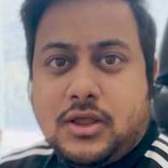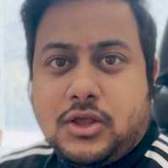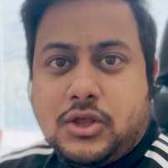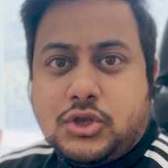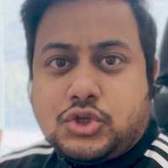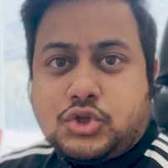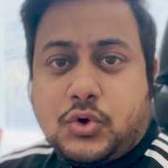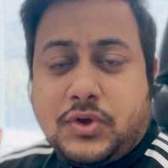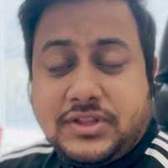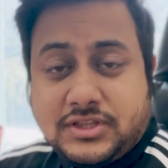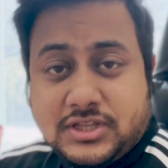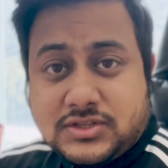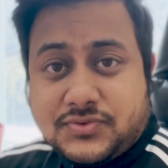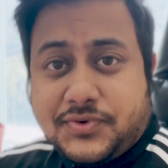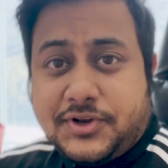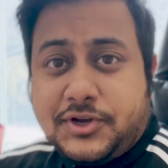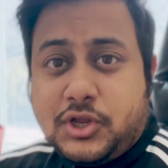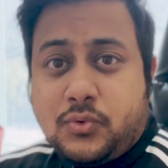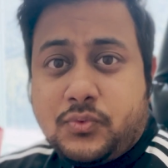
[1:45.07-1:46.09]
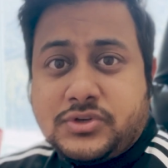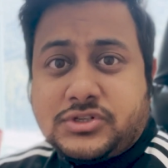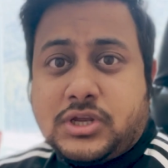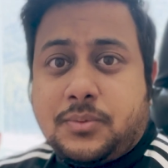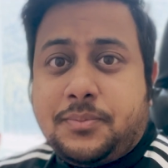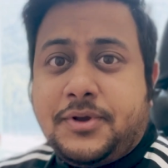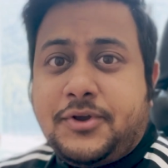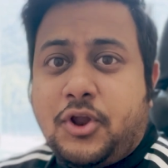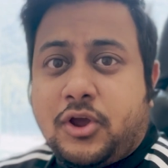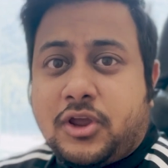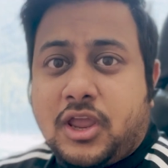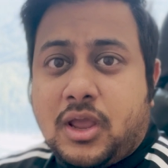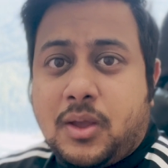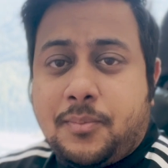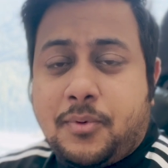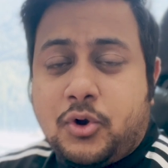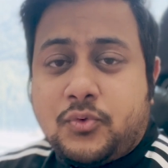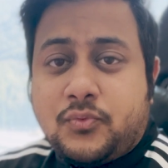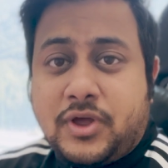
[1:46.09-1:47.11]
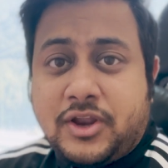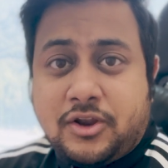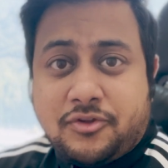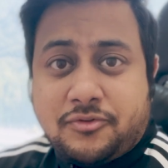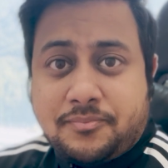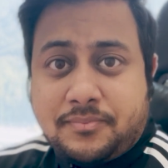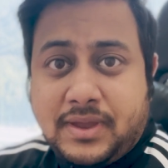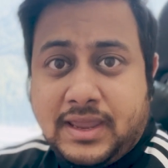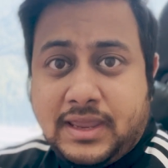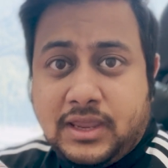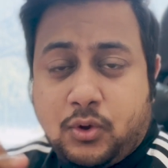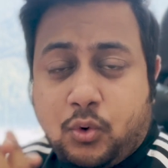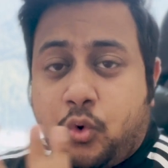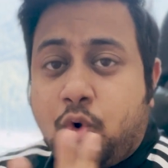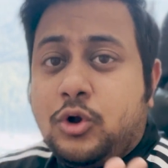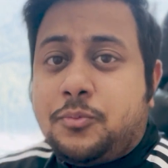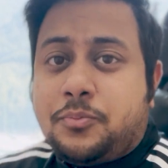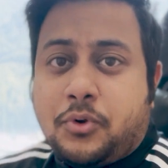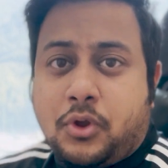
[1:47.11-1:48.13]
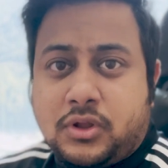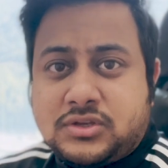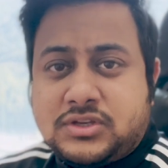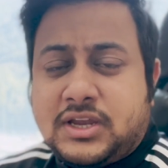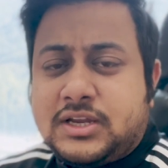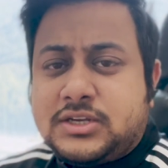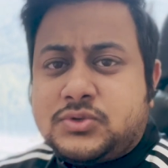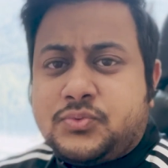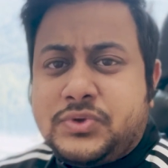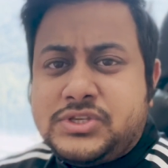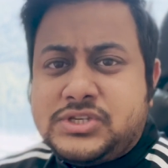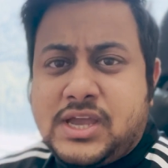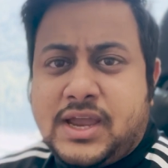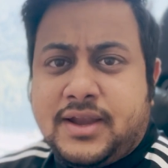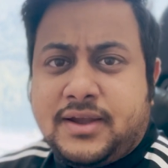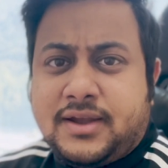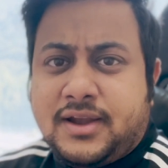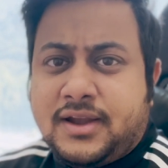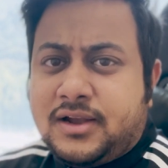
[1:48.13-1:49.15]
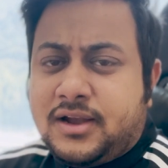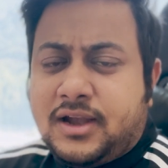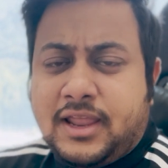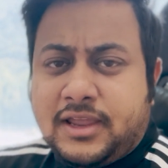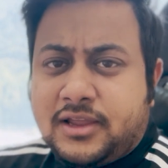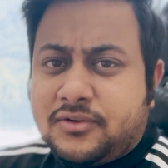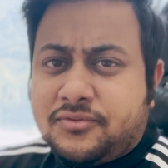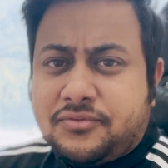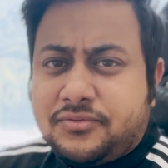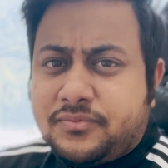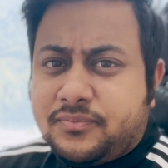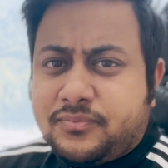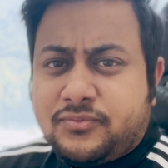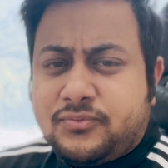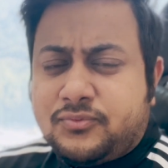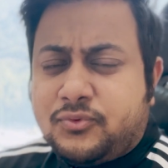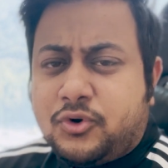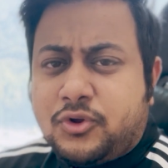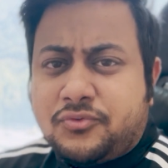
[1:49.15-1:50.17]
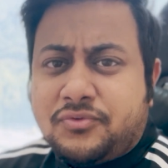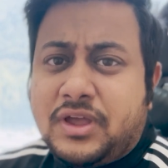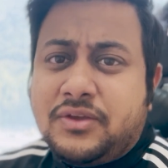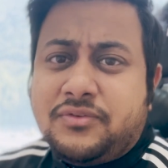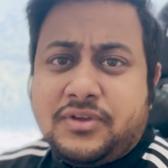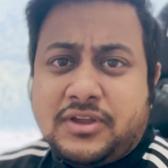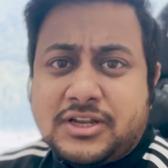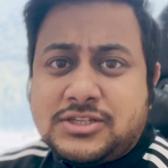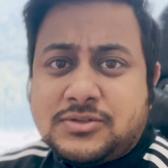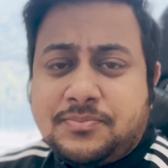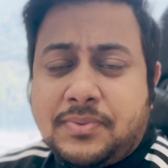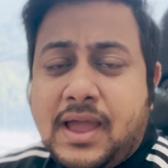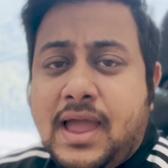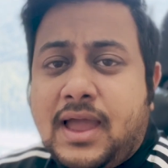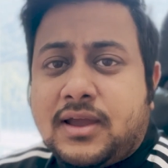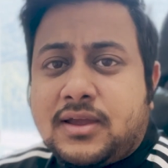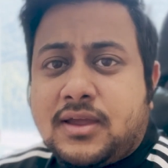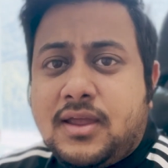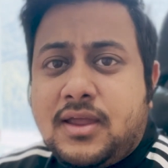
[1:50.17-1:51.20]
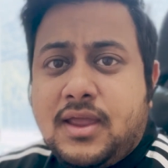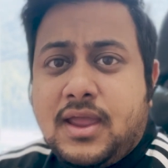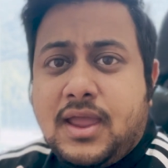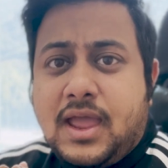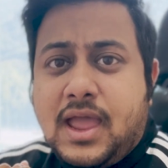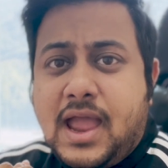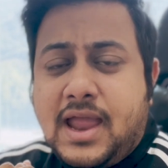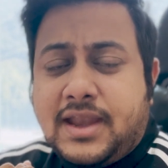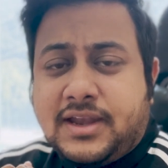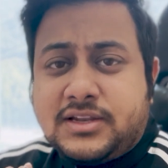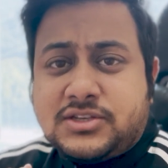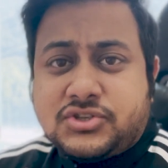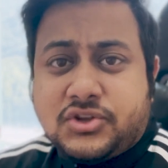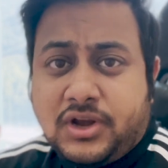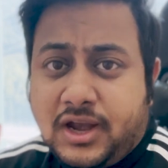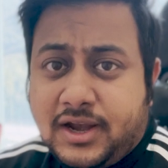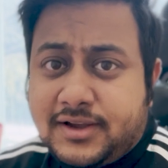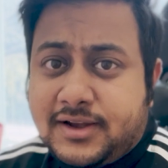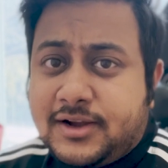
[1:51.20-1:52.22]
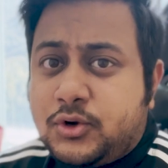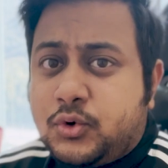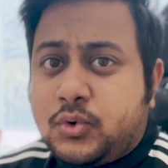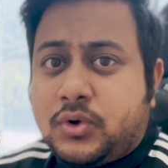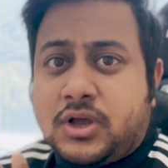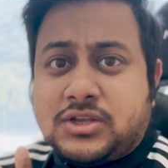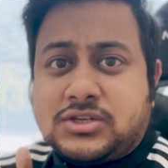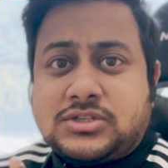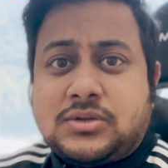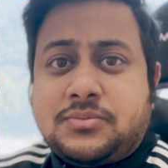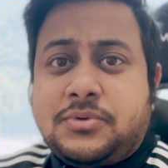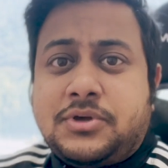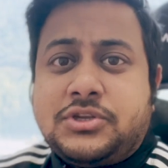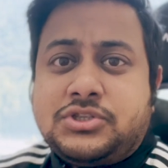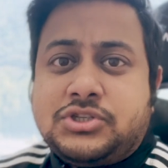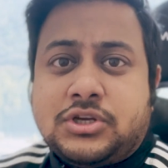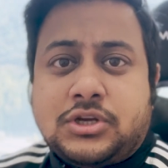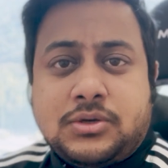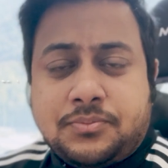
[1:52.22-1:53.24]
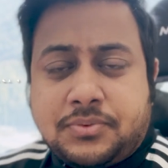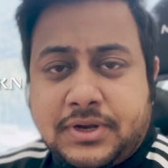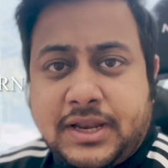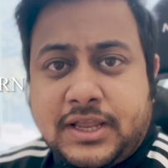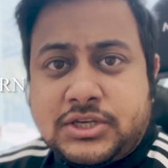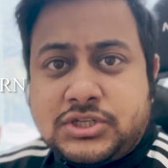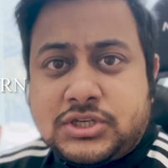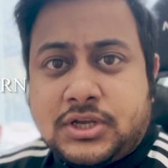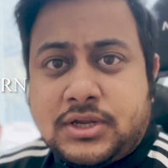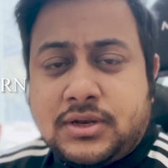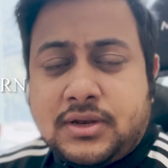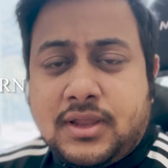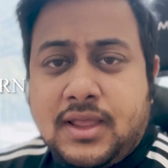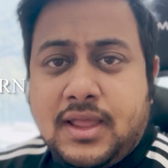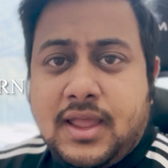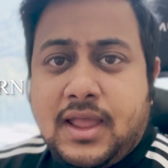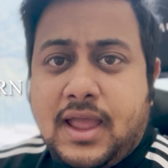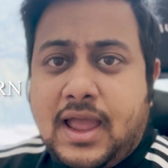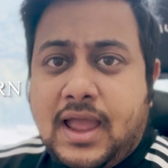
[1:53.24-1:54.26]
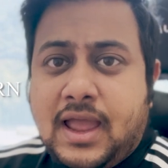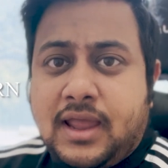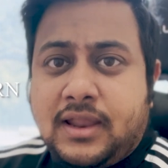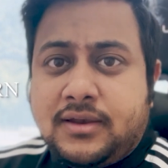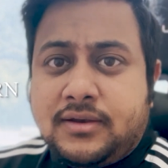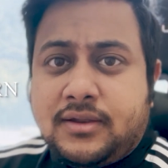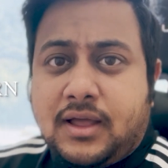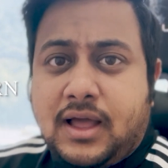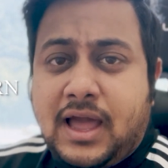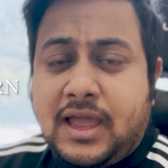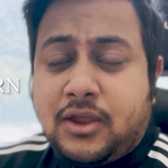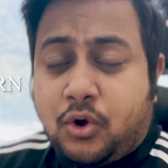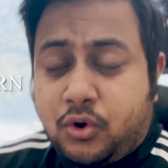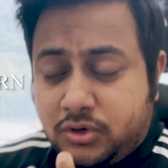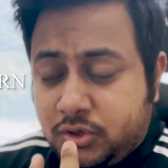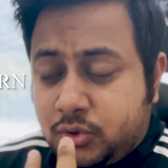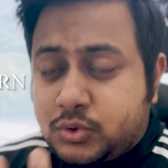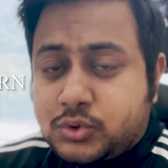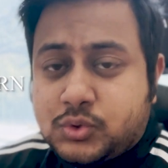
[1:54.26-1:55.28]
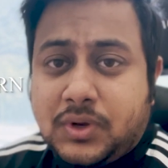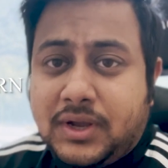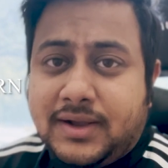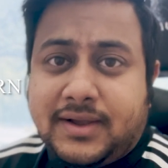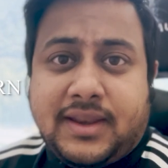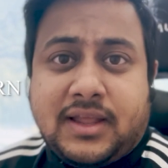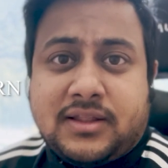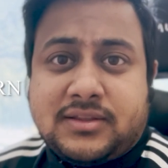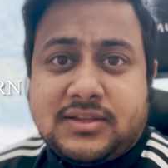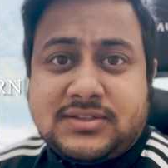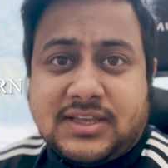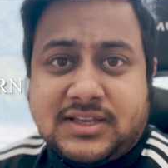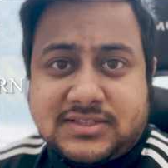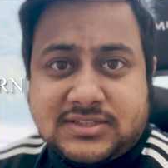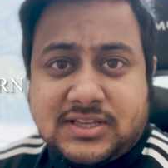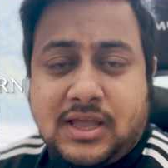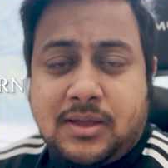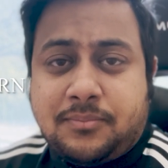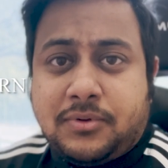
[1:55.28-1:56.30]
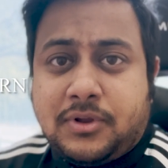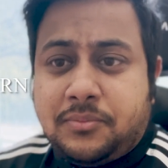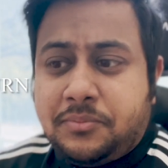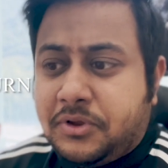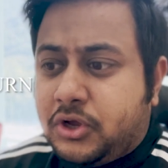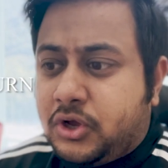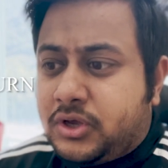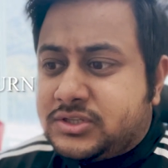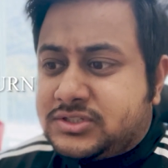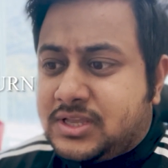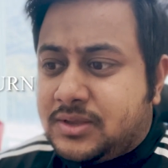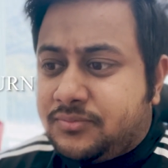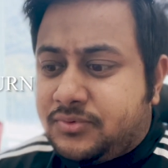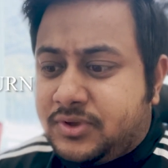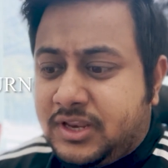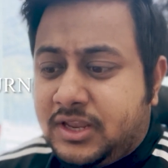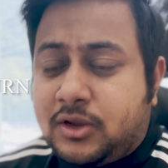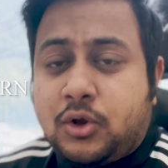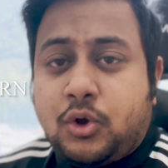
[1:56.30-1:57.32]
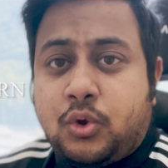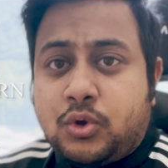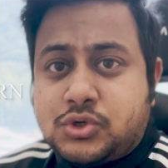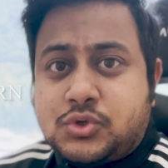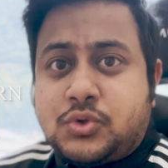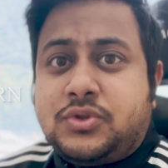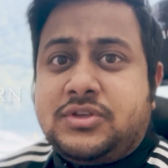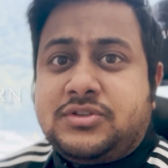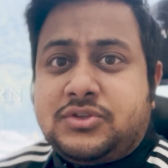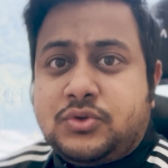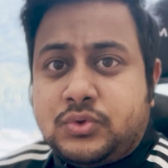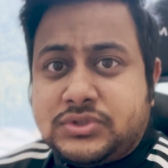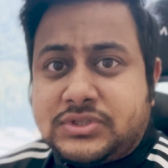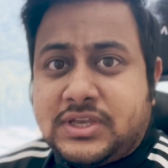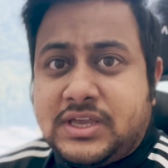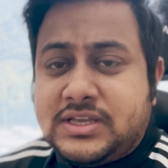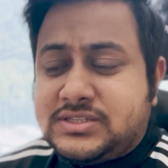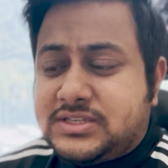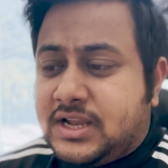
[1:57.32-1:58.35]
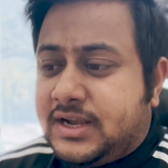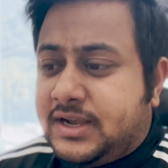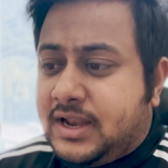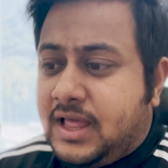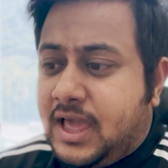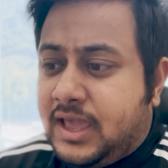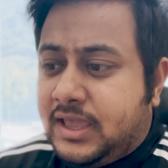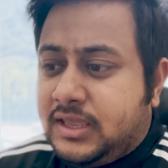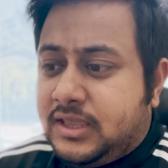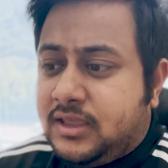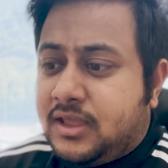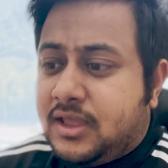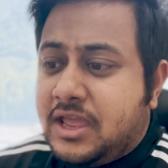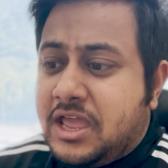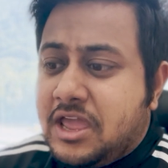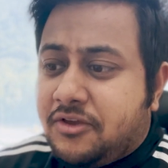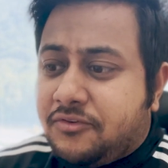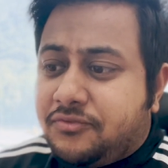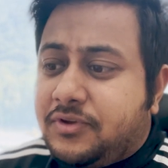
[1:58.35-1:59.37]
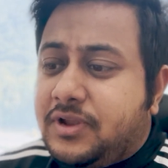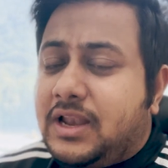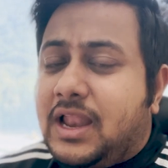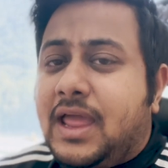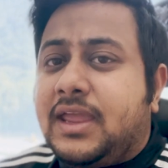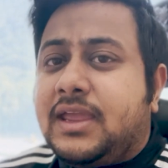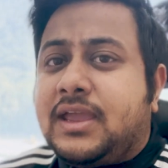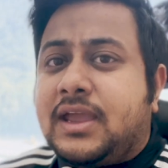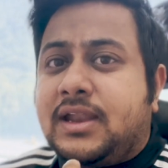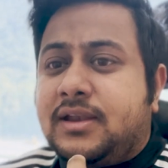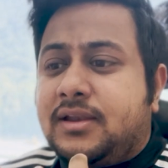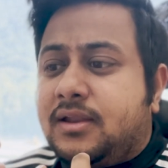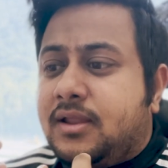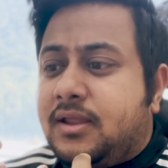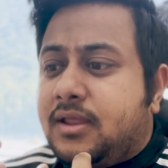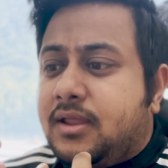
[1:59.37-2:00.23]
So in this video, we shall be talking about one of my old projects, which I did like four or five years back, and it's related to customer churn prediction and I usually take this example because I'm very close to this use case and I feel I can